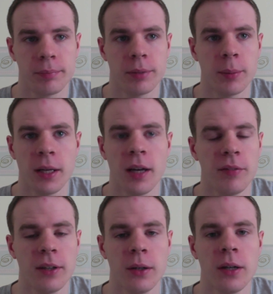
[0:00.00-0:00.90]
probably
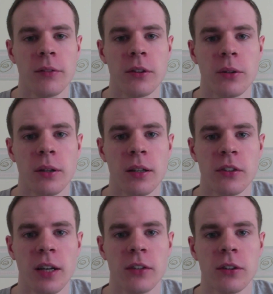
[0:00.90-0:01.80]
half an hour after doing an
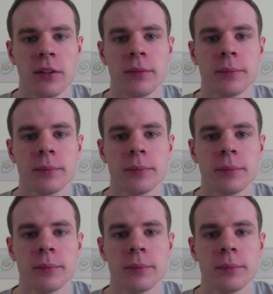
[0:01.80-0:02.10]
injection.